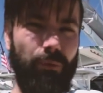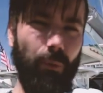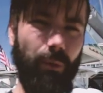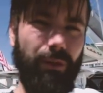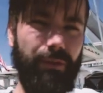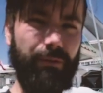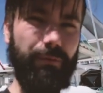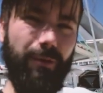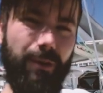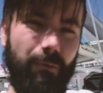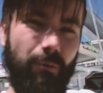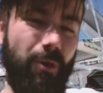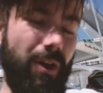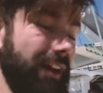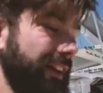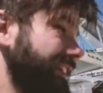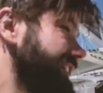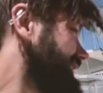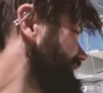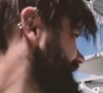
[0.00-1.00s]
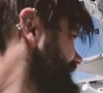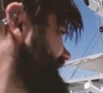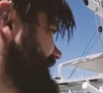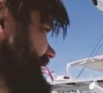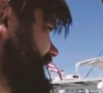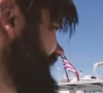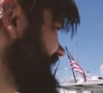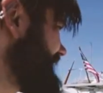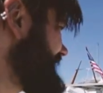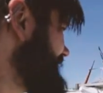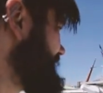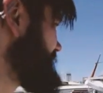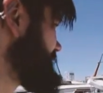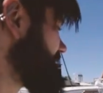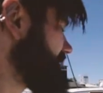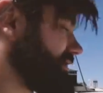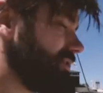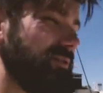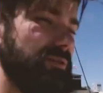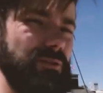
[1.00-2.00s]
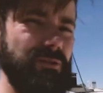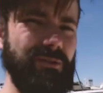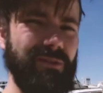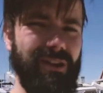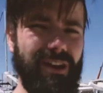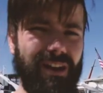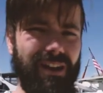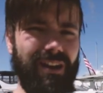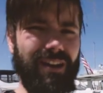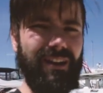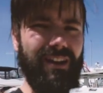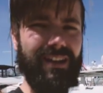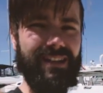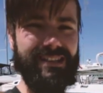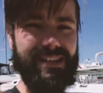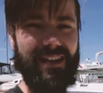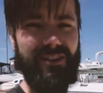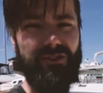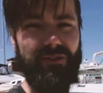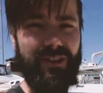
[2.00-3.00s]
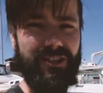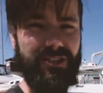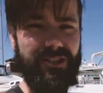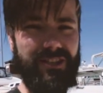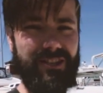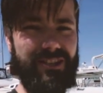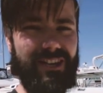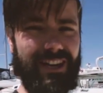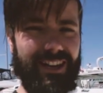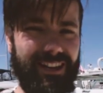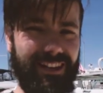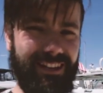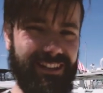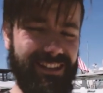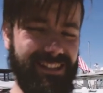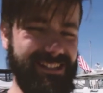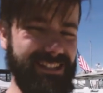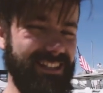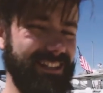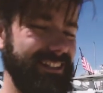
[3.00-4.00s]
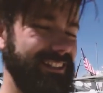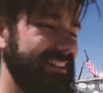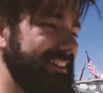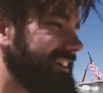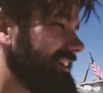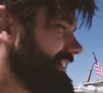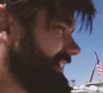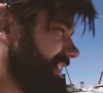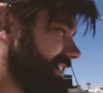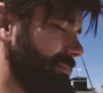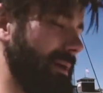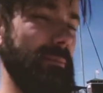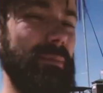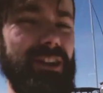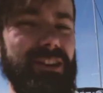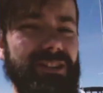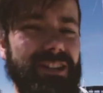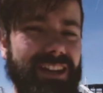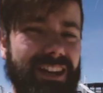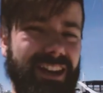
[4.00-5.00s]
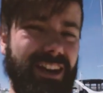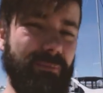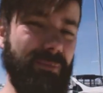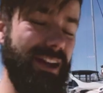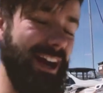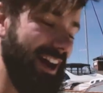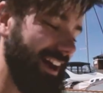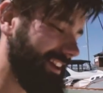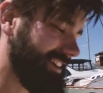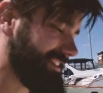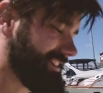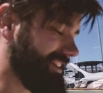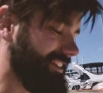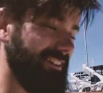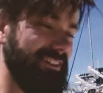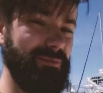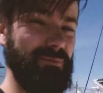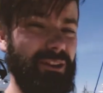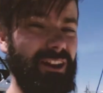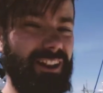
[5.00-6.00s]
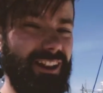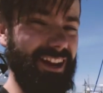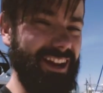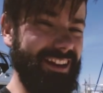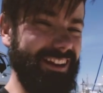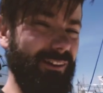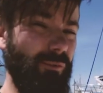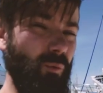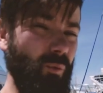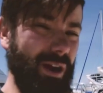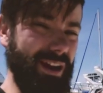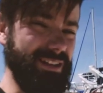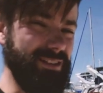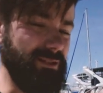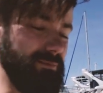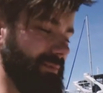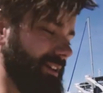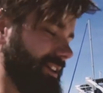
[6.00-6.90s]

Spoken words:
431, and it is no exaggeration to say it's a little out of my budget, and I'm kind of scared I'm gonna like it way too